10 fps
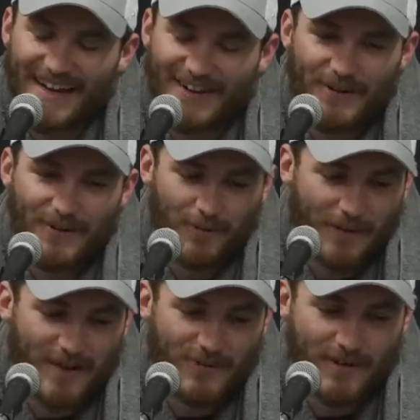don't know. The
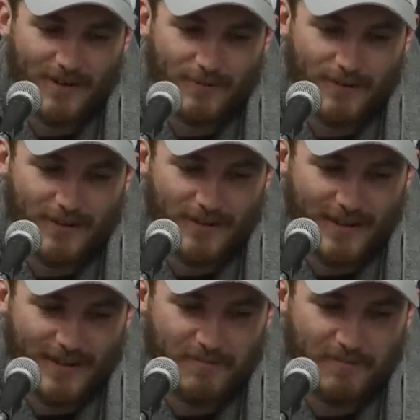ride's been unreal.
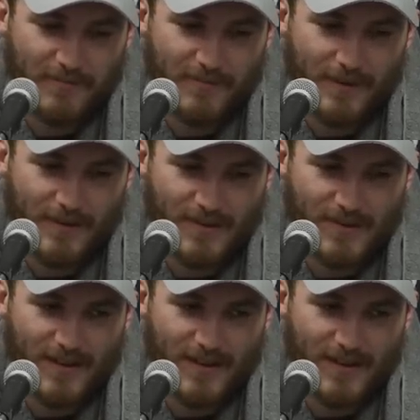Like it's